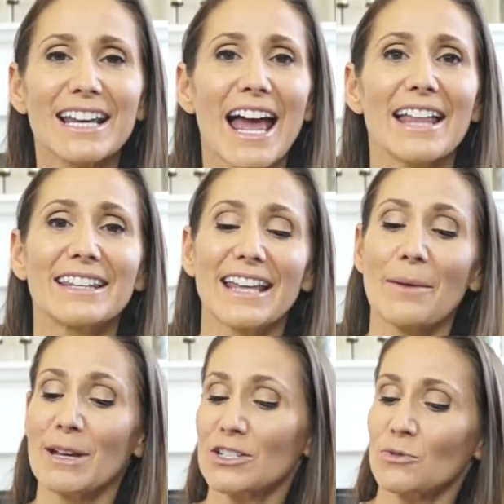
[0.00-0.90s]
And
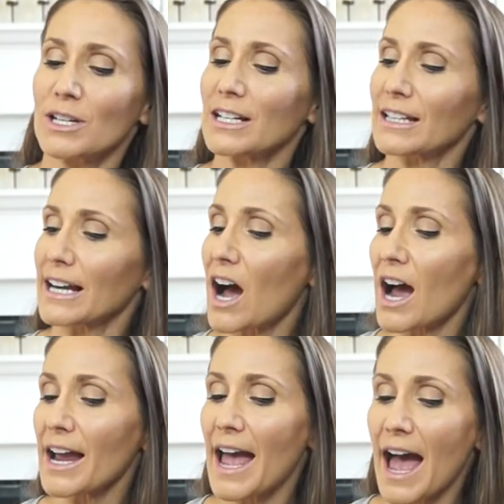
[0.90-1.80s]
that makes you eat it. Like
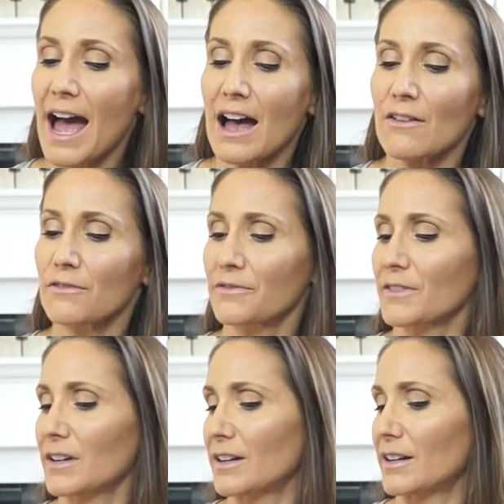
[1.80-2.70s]

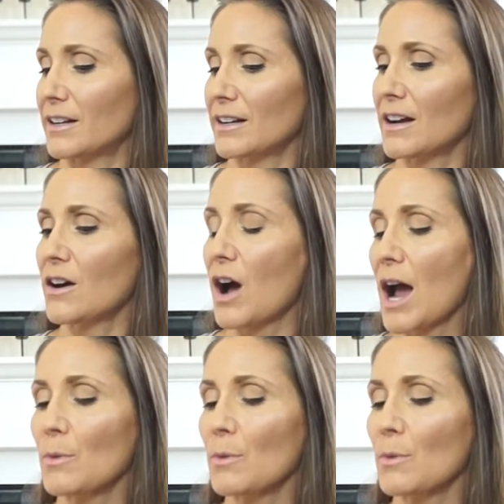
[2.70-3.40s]
I